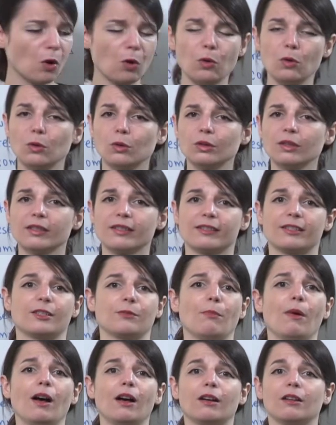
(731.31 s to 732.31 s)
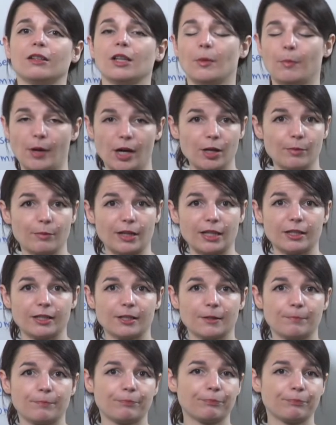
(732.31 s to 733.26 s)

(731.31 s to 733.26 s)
old, small apartment.